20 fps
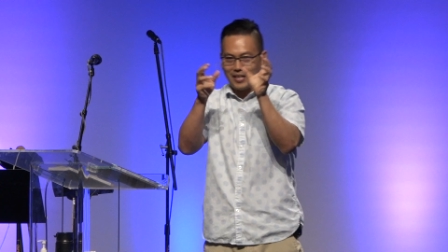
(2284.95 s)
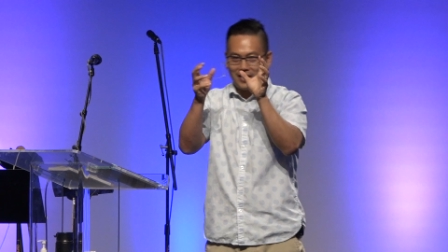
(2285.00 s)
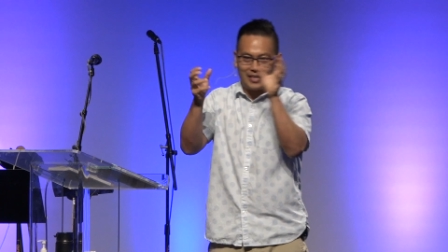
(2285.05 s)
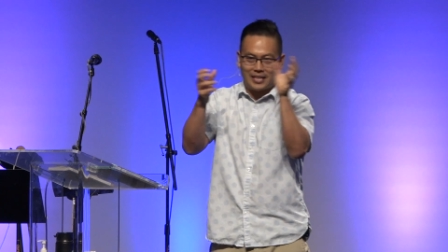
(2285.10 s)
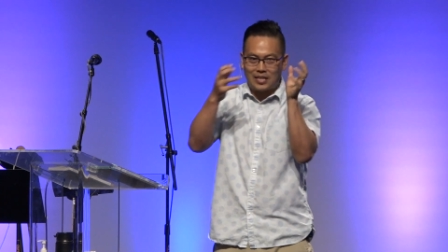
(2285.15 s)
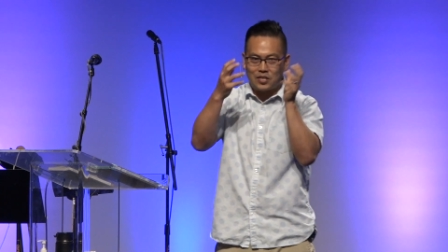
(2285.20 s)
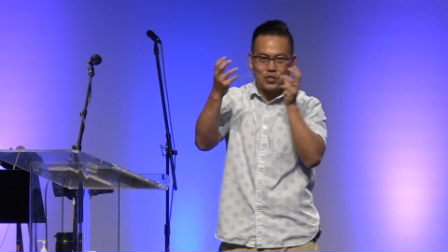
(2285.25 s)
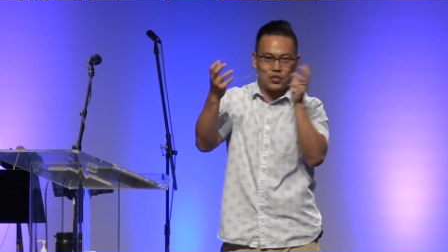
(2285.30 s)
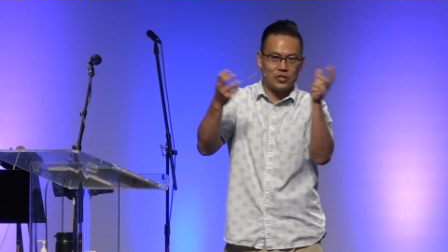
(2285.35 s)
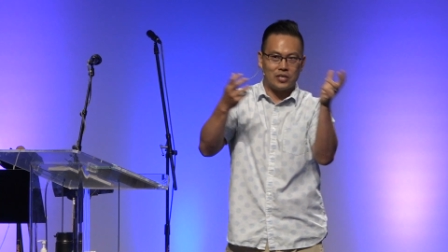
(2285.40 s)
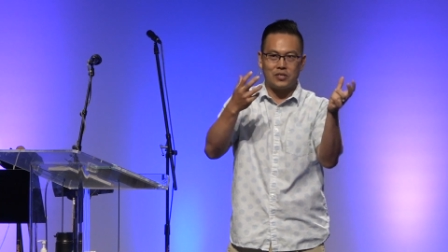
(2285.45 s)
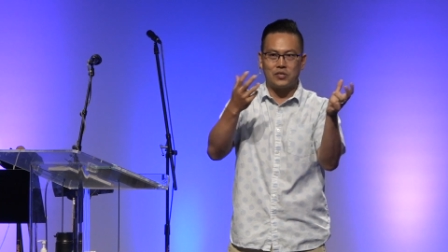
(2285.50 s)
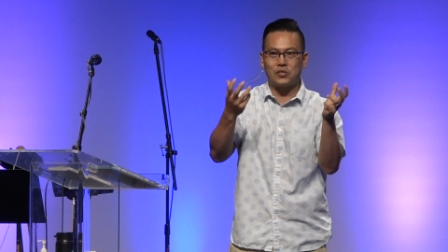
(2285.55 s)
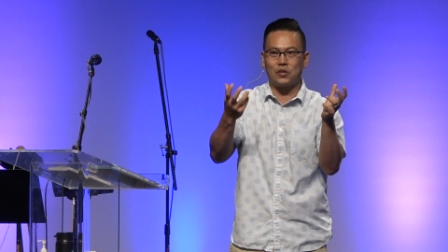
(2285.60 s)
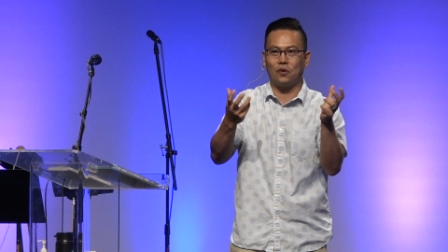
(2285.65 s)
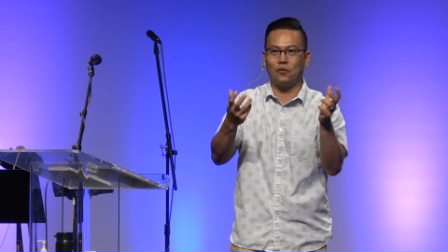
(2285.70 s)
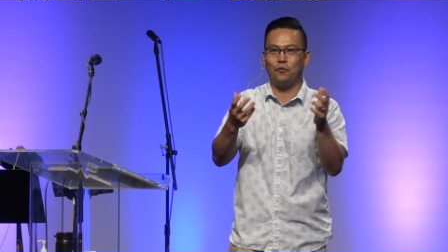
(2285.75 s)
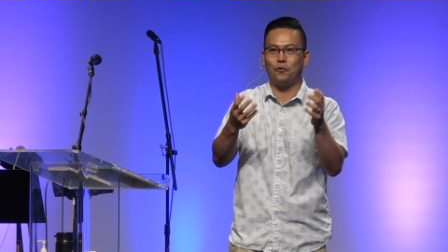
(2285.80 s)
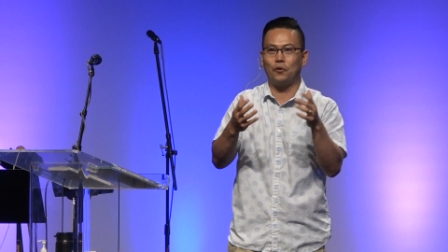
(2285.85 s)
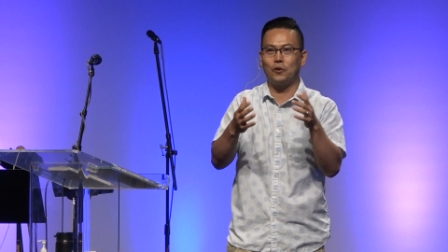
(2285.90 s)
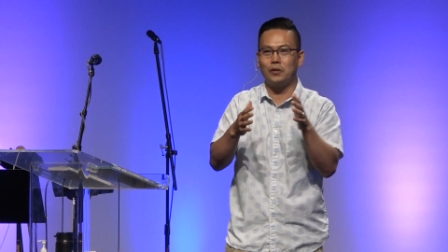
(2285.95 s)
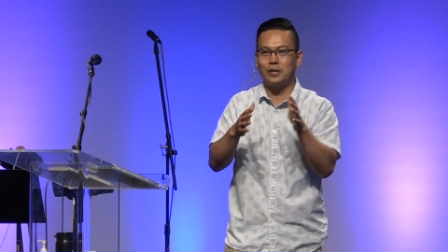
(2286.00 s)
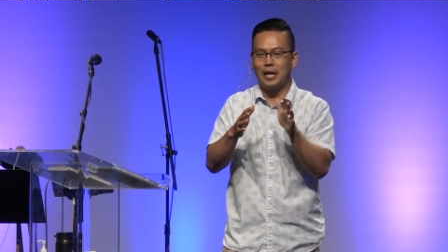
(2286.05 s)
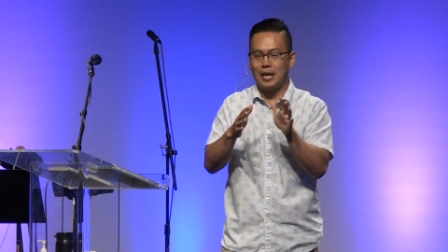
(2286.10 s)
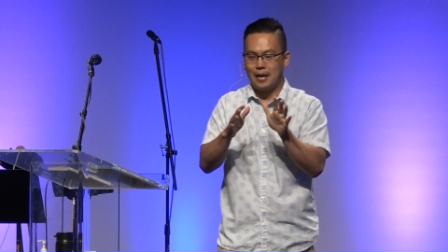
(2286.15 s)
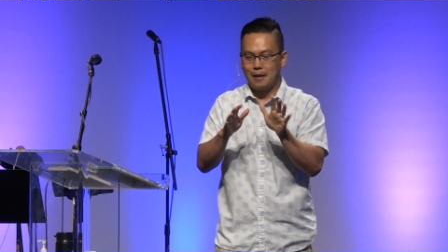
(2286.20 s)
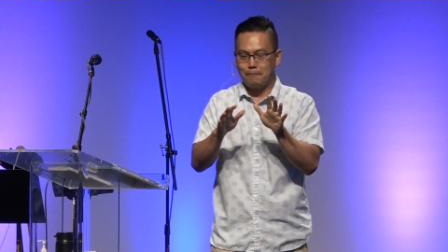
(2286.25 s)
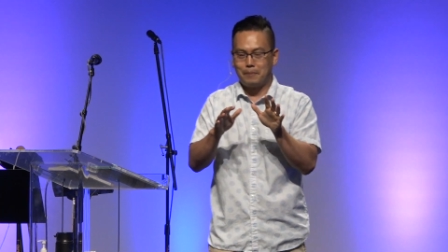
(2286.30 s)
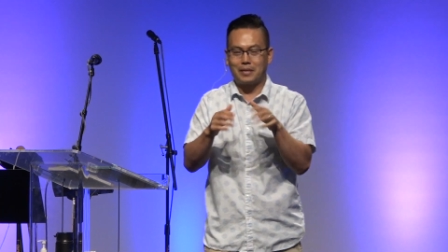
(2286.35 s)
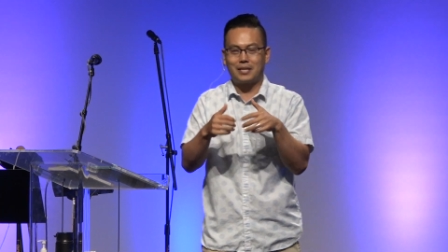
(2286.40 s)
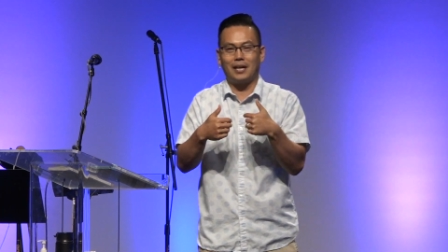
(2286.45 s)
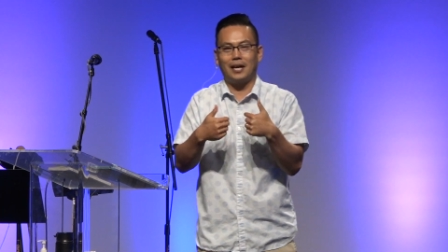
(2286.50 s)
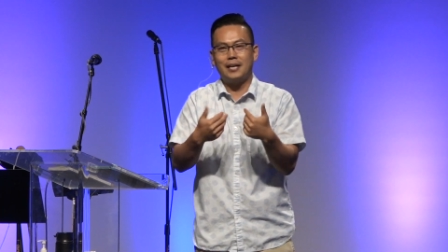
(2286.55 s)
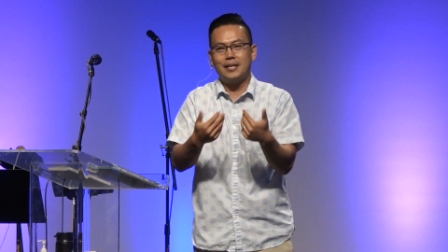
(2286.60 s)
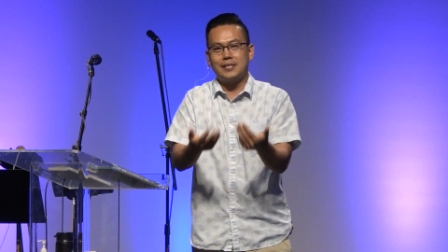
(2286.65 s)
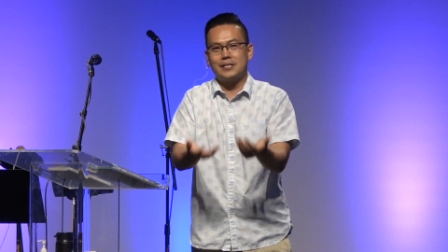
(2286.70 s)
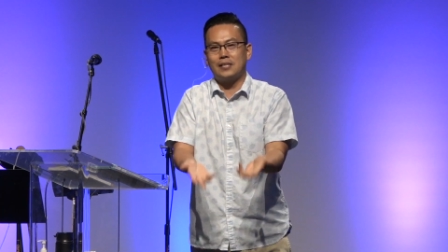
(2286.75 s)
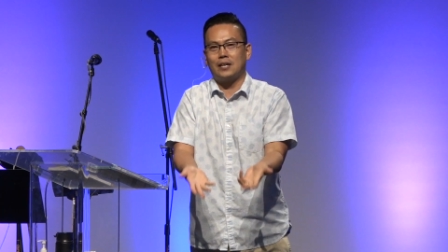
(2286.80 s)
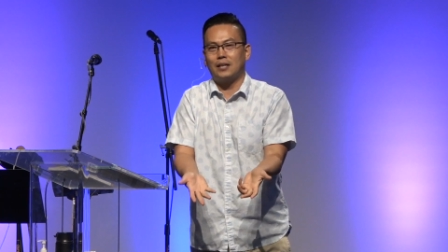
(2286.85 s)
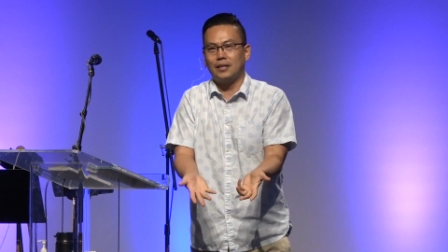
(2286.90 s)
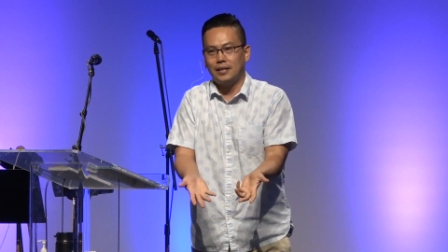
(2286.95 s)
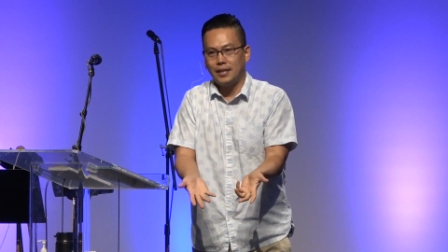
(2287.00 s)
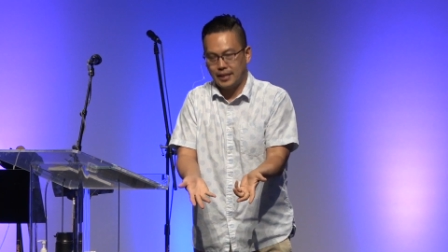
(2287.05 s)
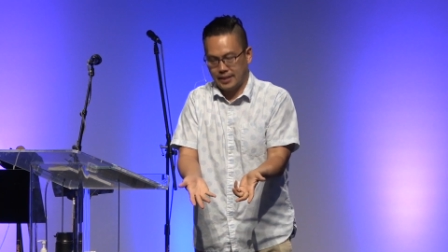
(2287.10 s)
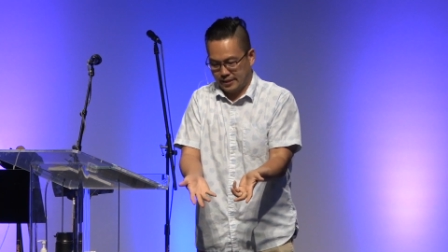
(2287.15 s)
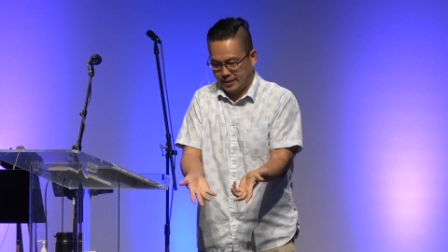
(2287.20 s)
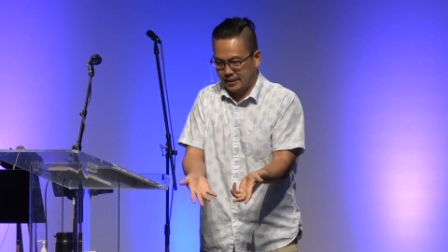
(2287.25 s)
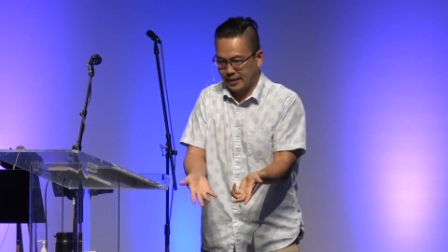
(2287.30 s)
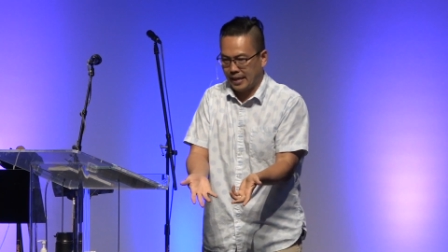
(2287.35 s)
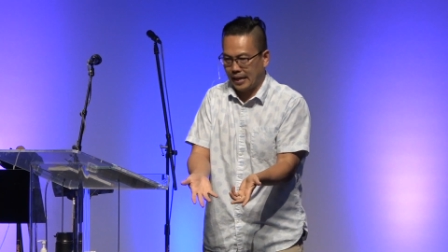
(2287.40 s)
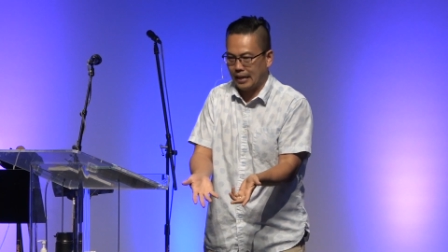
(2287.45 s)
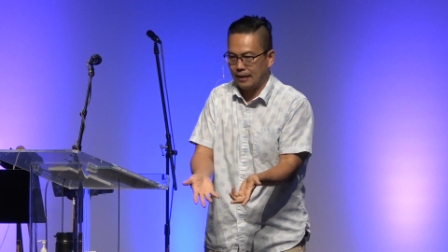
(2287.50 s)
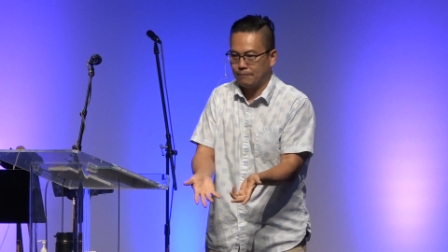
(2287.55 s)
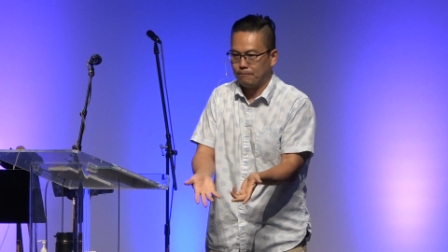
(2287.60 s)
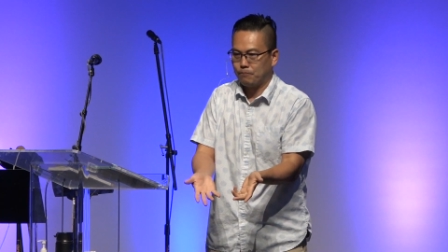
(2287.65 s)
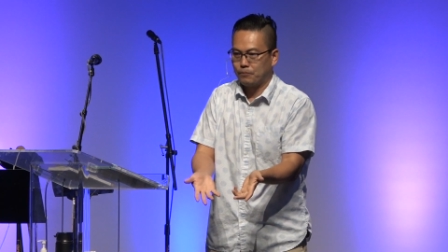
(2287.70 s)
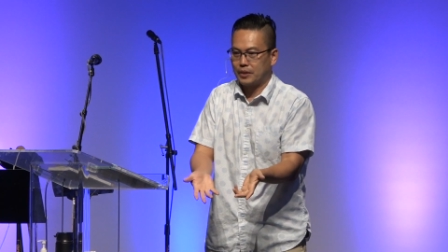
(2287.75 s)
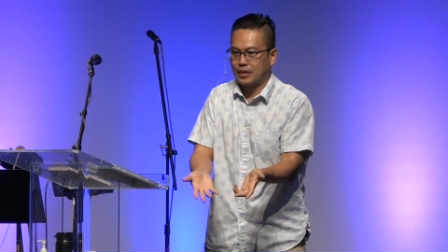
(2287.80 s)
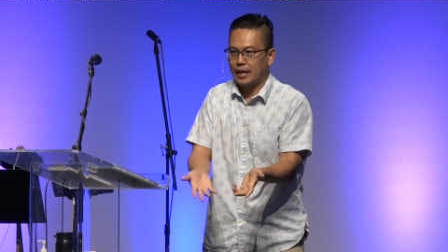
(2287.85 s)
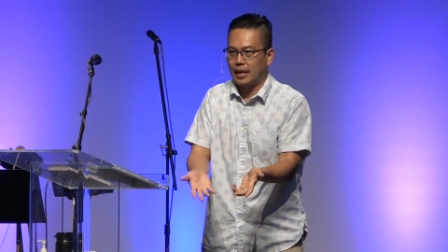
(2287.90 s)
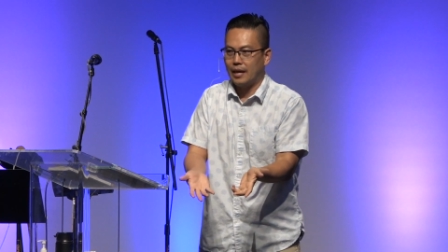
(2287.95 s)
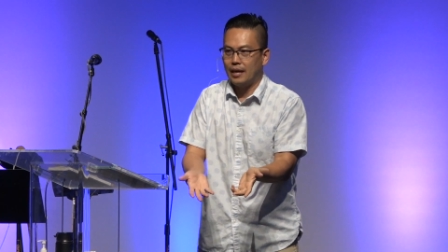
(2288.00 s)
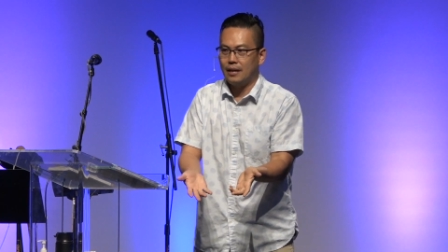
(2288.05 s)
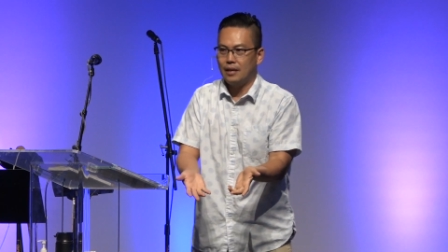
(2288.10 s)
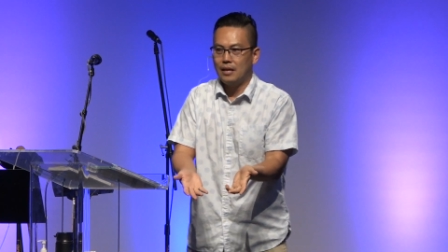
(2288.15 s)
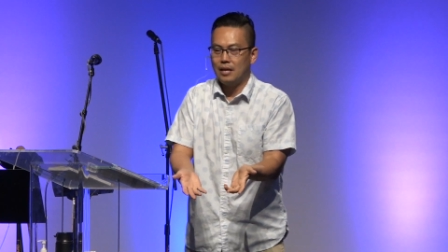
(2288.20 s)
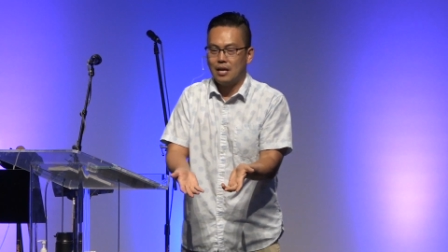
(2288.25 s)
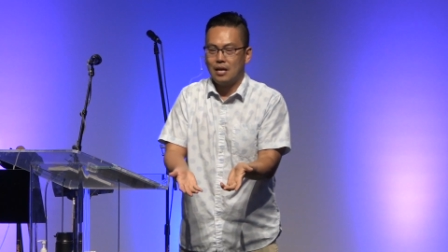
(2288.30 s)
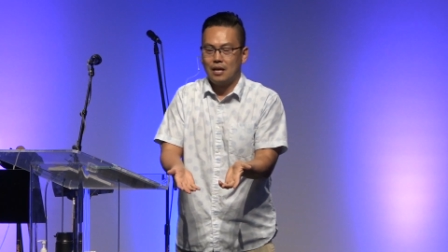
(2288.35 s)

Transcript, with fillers: in tension and so forth. But God is not like that, okay?